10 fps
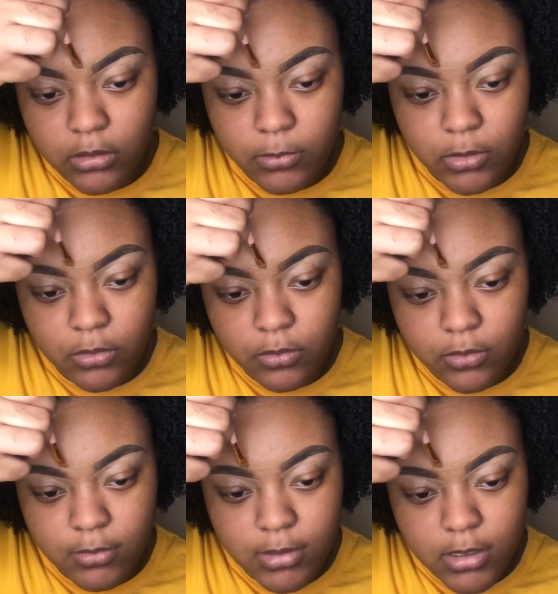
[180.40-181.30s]
gonna
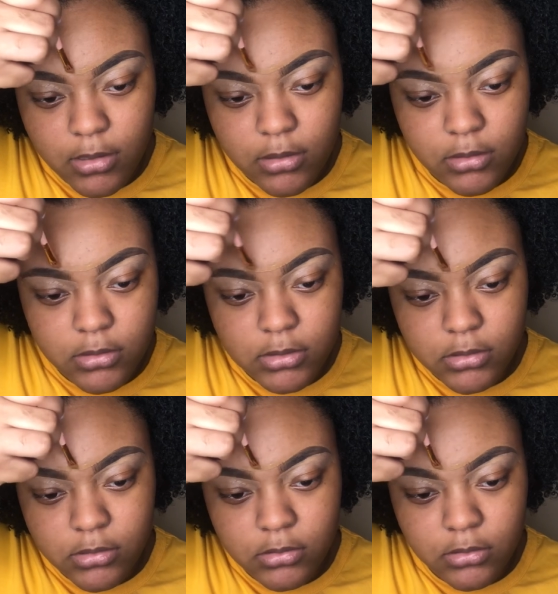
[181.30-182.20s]
come
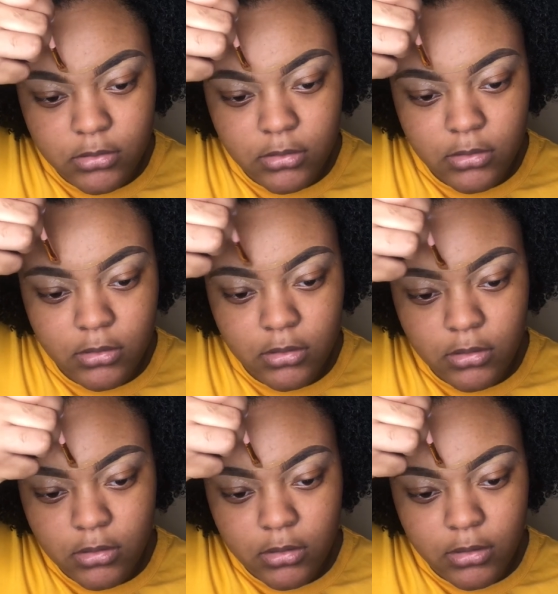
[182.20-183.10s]
across,
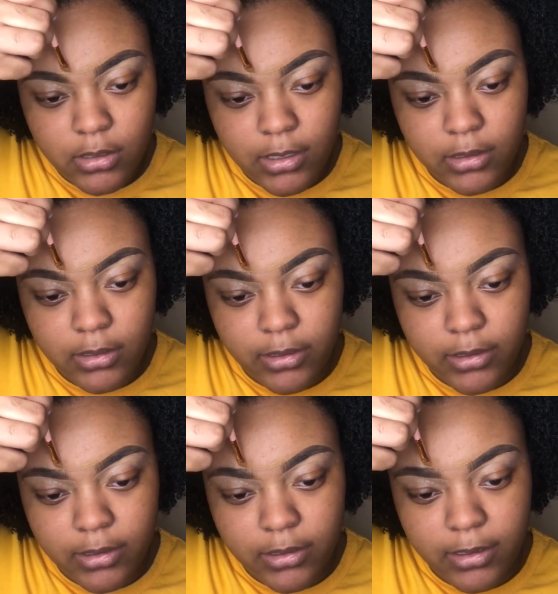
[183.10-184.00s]
kind
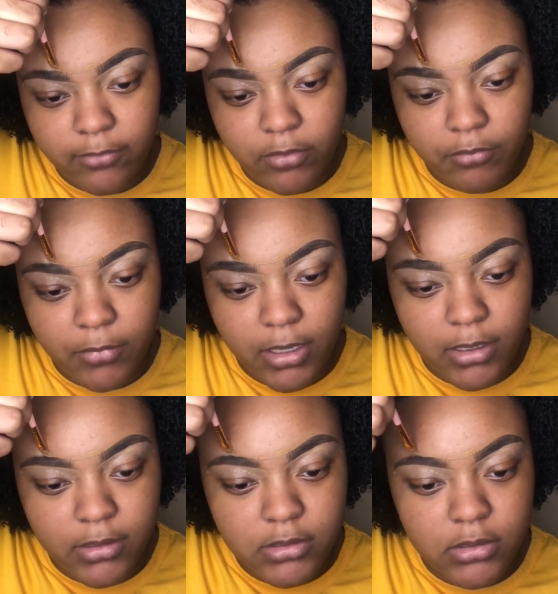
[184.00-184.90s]
of have them
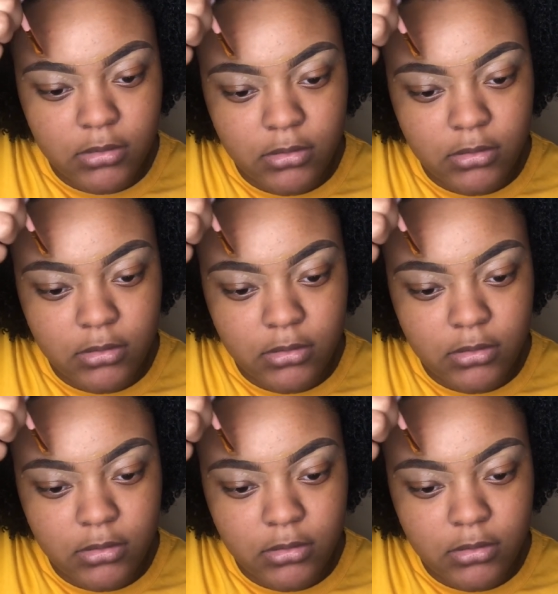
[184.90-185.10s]
match.